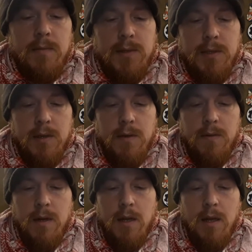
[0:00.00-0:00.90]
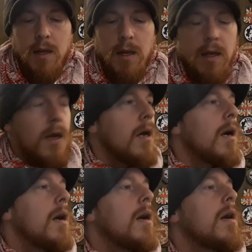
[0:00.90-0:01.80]
soon.
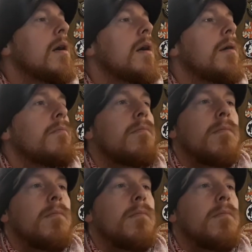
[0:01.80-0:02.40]
The